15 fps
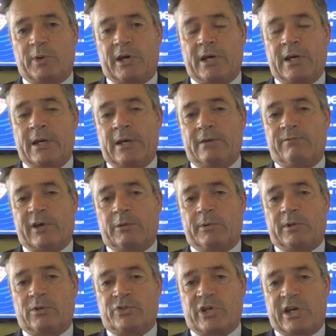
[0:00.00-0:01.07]
but
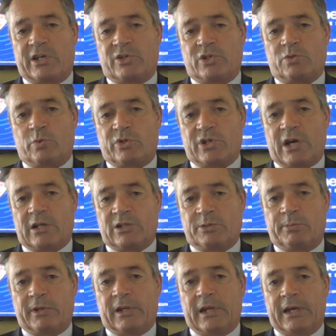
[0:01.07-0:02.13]
fundamental changes which
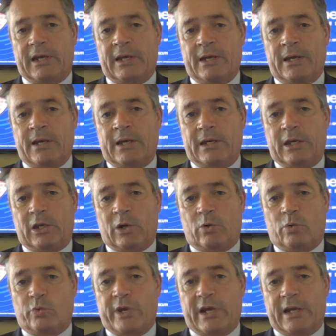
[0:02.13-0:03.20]
ultimately
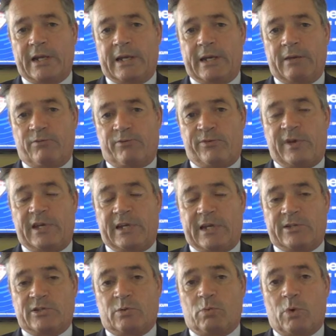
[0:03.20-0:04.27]
really feed
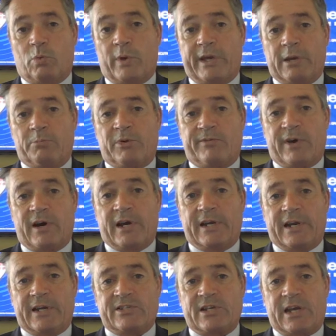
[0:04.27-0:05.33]
into what we can provide
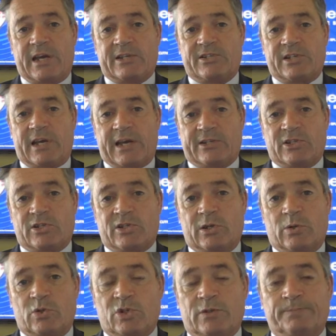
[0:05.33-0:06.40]
as a
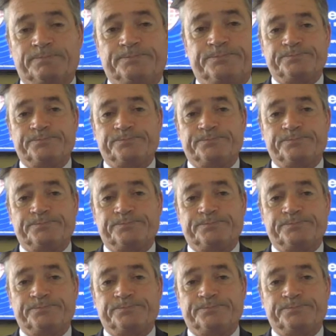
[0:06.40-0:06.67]
solution.